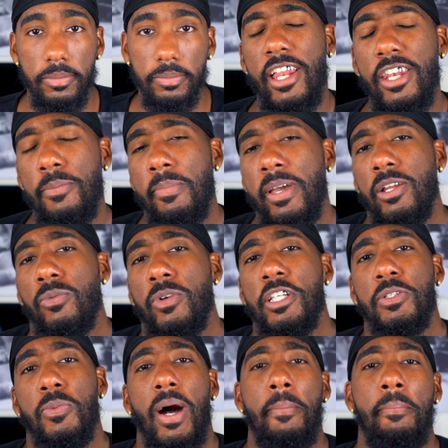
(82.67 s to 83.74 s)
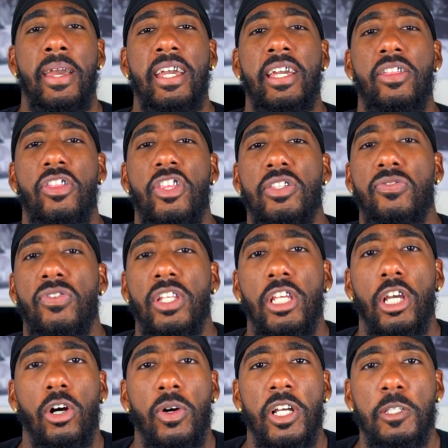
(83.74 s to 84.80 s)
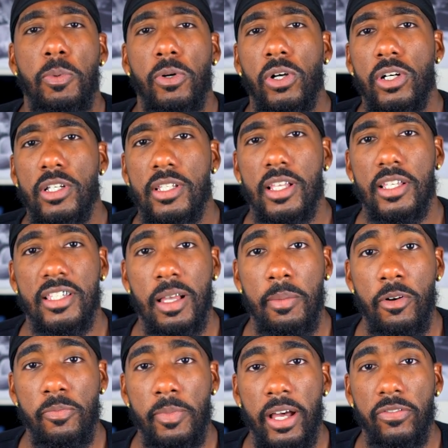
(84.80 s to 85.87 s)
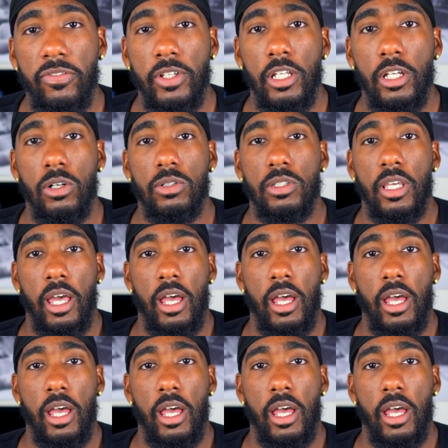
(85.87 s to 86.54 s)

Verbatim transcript: And the main reason why I'm making this video is because some of my videos